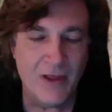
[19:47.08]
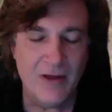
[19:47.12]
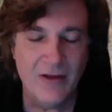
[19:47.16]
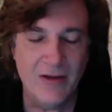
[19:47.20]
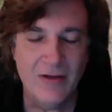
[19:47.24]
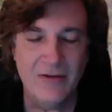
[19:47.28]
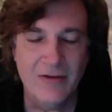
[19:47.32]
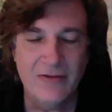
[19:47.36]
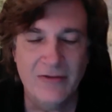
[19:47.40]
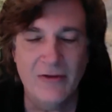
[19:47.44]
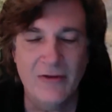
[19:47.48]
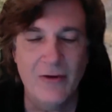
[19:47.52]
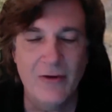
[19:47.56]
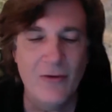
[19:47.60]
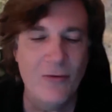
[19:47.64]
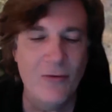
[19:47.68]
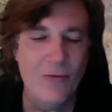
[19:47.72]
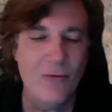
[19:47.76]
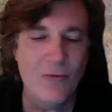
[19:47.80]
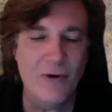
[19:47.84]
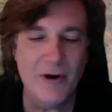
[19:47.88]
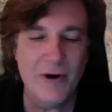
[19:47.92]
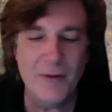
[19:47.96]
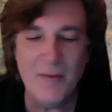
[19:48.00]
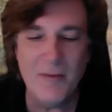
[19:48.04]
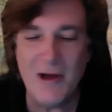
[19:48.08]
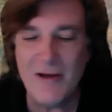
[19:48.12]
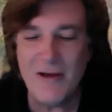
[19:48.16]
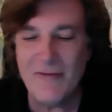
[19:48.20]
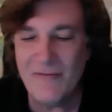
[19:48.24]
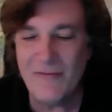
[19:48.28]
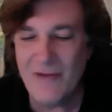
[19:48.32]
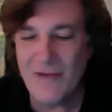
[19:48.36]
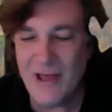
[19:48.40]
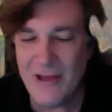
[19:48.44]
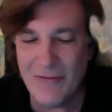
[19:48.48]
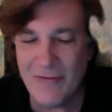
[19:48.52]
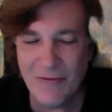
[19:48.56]
So one of my
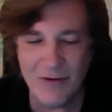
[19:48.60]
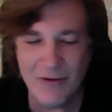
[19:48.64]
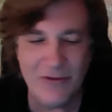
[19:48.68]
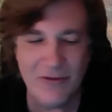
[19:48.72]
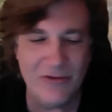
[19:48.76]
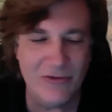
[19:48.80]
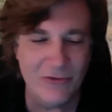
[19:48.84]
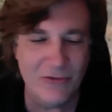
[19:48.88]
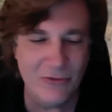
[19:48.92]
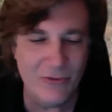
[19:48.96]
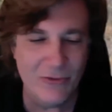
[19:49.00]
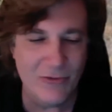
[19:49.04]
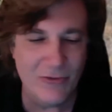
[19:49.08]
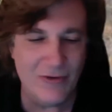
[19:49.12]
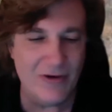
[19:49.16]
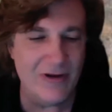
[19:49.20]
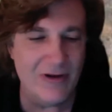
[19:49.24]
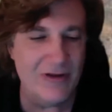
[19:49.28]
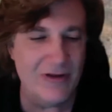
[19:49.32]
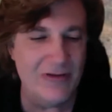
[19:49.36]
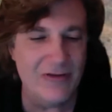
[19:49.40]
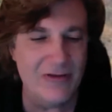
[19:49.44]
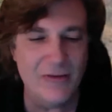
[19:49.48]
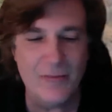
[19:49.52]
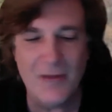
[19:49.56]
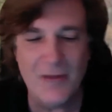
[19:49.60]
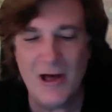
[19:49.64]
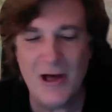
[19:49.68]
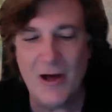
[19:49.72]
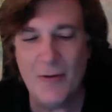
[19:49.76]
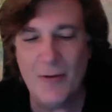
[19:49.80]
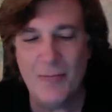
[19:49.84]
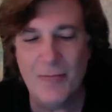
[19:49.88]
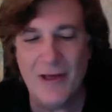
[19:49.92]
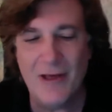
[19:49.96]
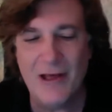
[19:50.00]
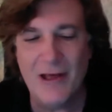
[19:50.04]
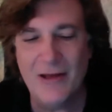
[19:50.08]
favorite stories
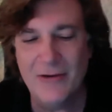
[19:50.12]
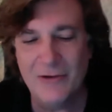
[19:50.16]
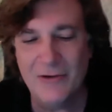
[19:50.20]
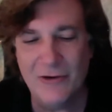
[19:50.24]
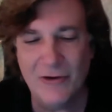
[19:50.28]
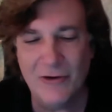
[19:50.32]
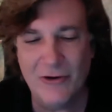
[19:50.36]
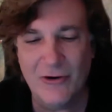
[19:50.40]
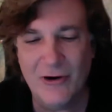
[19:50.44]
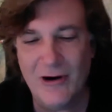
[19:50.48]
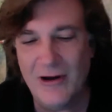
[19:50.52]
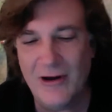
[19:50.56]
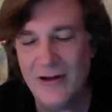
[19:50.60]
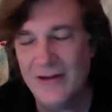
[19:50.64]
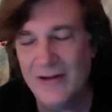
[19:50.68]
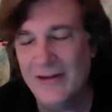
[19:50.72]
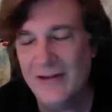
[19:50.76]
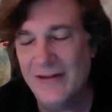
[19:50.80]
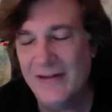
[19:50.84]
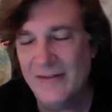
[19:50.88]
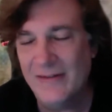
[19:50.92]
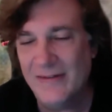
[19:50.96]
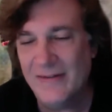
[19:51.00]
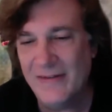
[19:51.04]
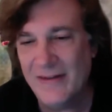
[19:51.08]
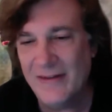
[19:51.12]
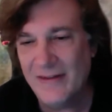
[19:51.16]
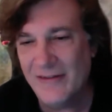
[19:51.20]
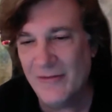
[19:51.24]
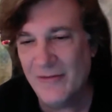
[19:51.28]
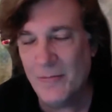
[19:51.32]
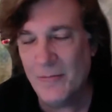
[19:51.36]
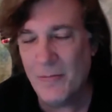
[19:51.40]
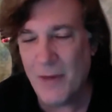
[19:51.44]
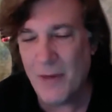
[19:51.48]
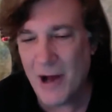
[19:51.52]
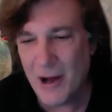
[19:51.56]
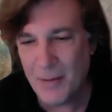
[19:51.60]
about Bandura is his
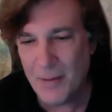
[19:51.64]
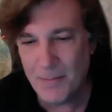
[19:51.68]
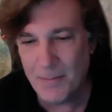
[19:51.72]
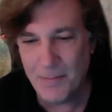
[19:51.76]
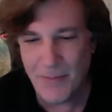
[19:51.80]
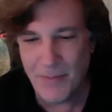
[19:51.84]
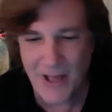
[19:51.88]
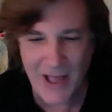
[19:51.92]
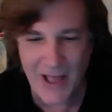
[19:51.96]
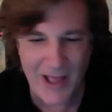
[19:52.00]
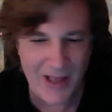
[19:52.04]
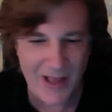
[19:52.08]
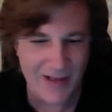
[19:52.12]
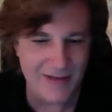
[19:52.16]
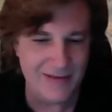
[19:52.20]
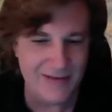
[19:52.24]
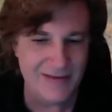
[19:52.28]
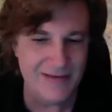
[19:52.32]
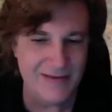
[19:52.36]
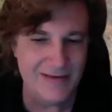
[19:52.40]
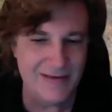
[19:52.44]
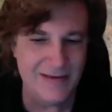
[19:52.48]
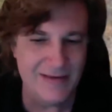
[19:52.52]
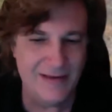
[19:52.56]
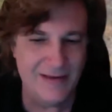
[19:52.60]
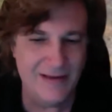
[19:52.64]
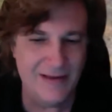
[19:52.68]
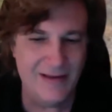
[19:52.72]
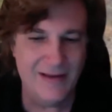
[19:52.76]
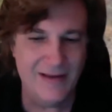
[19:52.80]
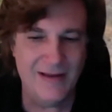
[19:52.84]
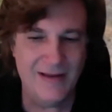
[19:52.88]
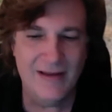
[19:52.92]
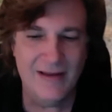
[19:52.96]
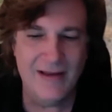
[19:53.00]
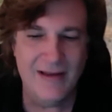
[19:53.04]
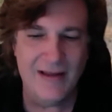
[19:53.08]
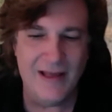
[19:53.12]
bop bags.
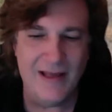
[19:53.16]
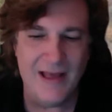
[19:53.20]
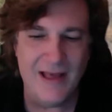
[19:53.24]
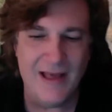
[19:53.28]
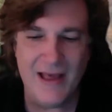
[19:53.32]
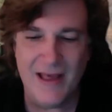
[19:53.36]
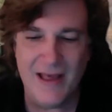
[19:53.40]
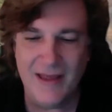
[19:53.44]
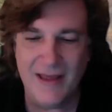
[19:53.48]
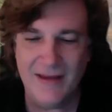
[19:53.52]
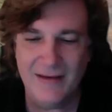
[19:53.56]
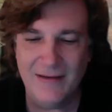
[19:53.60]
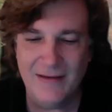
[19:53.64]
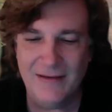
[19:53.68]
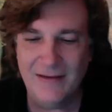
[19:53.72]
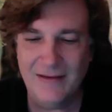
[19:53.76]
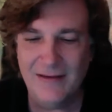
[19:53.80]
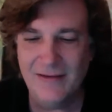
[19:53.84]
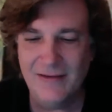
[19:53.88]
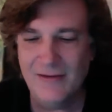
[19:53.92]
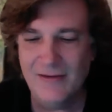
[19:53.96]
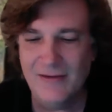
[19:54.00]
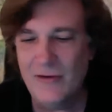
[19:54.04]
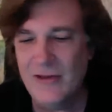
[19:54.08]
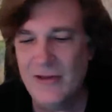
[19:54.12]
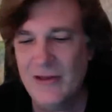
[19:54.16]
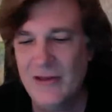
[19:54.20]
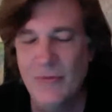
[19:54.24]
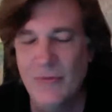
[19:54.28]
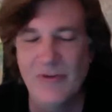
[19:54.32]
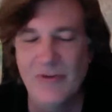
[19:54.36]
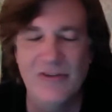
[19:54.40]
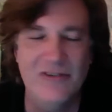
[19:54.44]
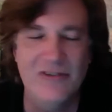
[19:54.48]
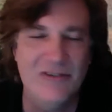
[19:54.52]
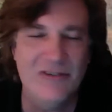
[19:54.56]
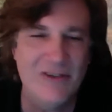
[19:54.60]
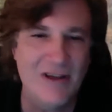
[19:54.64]
And so he
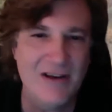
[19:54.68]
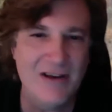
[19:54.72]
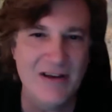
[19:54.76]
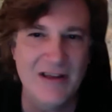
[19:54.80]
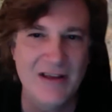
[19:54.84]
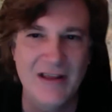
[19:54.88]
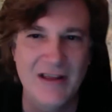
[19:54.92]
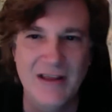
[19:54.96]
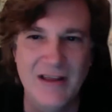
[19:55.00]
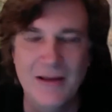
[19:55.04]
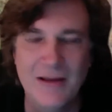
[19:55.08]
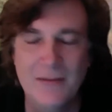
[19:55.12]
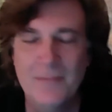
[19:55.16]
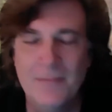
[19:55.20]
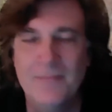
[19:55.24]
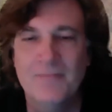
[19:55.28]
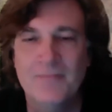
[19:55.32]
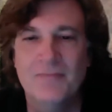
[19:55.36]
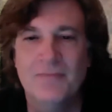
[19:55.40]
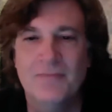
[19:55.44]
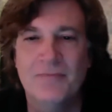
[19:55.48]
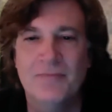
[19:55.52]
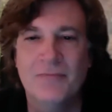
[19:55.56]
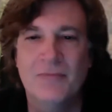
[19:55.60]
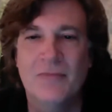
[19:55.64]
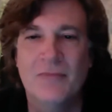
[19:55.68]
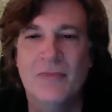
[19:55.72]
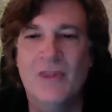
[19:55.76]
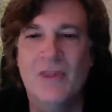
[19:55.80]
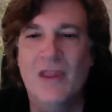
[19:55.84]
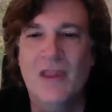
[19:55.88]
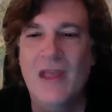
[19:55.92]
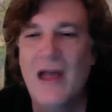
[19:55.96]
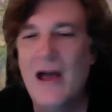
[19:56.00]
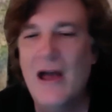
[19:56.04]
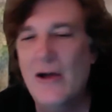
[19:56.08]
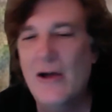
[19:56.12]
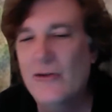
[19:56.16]
was studying
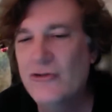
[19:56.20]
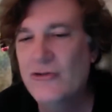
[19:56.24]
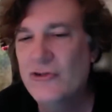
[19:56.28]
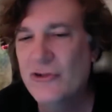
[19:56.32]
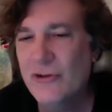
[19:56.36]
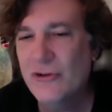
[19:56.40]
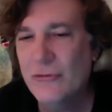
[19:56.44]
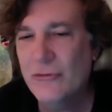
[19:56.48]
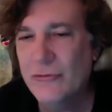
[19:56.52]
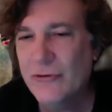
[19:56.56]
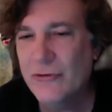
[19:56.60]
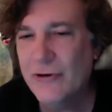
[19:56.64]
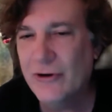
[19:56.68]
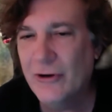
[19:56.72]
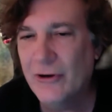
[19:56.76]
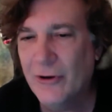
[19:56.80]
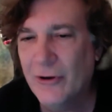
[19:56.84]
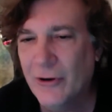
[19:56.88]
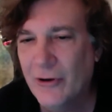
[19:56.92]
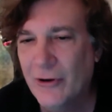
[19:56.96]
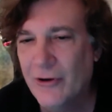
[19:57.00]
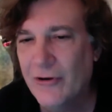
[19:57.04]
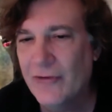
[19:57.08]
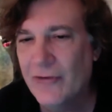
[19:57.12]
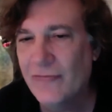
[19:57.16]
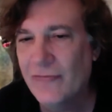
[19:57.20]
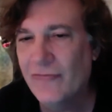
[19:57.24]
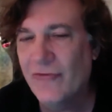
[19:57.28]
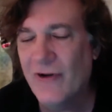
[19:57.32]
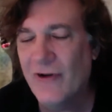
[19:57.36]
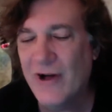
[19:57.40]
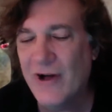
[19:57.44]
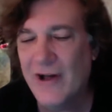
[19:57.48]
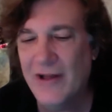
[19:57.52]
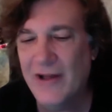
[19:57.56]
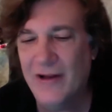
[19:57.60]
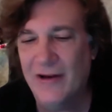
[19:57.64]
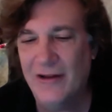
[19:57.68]
how children learn
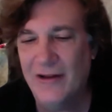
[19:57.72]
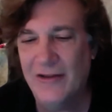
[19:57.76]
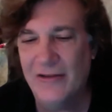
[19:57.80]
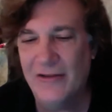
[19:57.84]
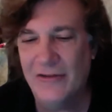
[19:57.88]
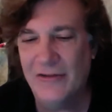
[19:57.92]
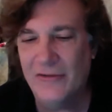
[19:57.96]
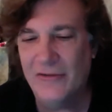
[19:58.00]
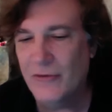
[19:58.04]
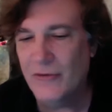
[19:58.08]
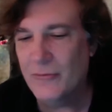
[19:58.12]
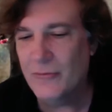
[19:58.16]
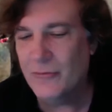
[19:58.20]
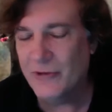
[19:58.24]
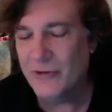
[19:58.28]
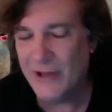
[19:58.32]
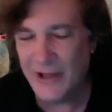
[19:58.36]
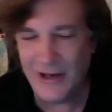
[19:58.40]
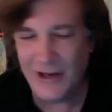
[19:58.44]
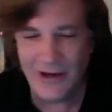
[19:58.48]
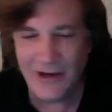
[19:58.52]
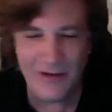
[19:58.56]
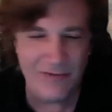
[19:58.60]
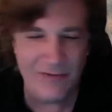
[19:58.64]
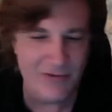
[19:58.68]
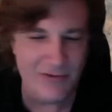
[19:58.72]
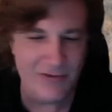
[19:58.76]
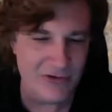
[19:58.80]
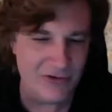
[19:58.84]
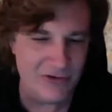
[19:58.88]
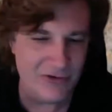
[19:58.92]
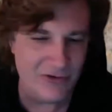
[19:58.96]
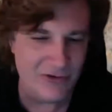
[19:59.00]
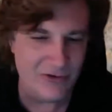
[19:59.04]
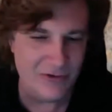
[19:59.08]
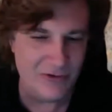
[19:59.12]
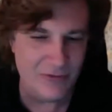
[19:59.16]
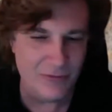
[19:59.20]
violence from
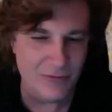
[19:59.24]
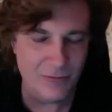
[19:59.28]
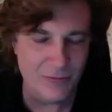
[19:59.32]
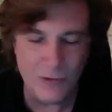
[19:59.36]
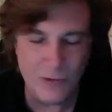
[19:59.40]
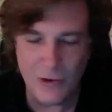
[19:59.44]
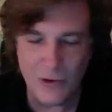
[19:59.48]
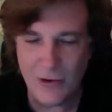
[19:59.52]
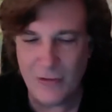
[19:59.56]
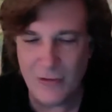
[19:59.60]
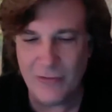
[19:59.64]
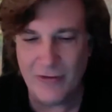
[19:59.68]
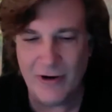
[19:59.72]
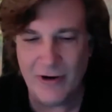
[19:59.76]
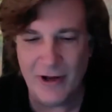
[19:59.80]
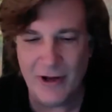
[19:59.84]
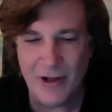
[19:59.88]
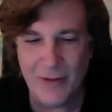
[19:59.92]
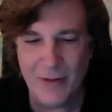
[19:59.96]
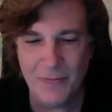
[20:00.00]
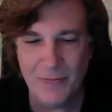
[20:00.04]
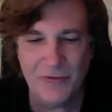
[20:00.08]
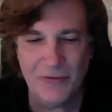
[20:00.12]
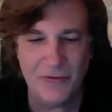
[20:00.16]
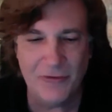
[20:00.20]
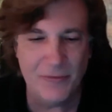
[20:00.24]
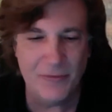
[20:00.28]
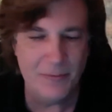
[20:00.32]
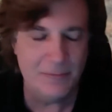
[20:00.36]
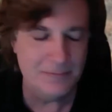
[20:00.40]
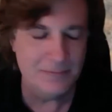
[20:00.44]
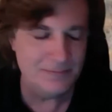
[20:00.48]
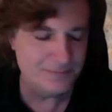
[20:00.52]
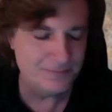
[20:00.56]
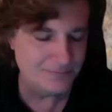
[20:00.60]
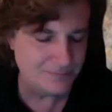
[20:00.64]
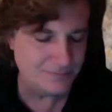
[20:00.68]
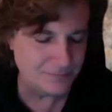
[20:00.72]
television programs.
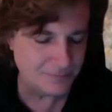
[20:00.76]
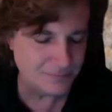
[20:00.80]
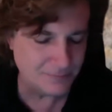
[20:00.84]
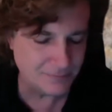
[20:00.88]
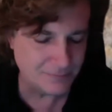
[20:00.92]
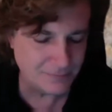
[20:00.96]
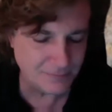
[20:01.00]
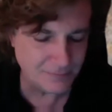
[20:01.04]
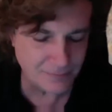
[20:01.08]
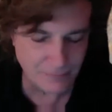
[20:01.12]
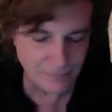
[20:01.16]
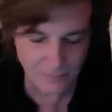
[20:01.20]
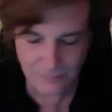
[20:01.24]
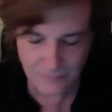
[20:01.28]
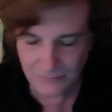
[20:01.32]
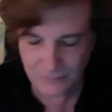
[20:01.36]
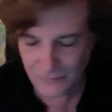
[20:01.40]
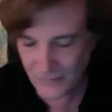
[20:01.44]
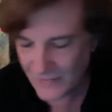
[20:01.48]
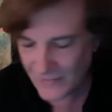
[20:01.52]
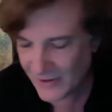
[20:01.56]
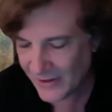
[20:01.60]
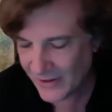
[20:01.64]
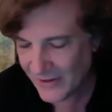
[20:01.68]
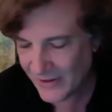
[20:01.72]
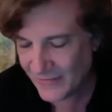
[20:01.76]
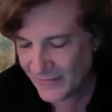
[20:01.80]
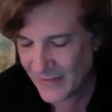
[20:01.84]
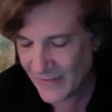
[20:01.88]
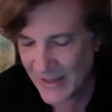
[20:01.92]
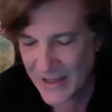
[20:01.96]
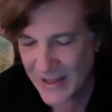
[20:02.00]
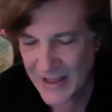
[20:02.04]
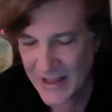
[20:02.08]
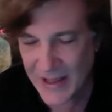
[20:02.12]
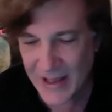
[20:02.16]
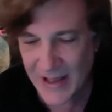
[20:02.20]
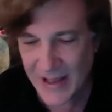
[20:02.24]
And
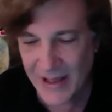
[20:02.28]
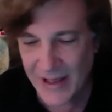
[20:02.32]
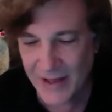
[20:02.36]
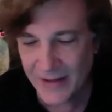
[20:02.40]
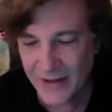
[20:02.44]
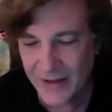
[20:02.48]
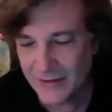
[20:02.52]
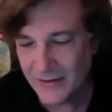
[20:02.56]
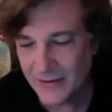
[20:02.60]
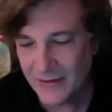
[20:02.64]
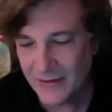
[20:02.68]
they had